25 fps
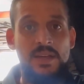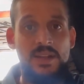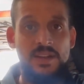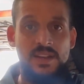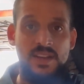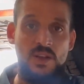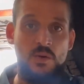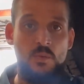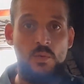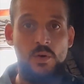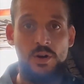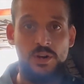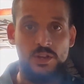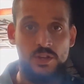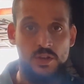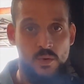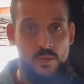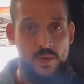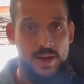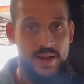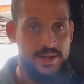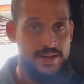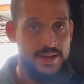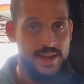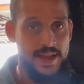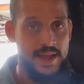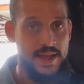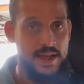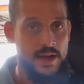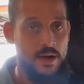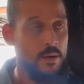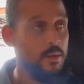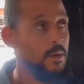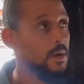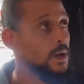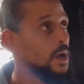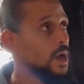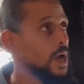then work your way down.
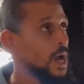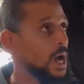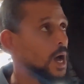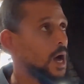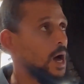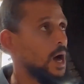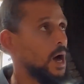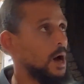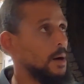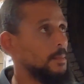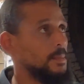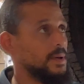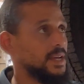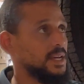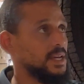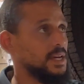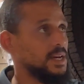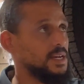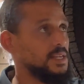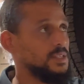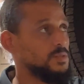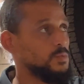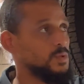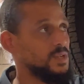Because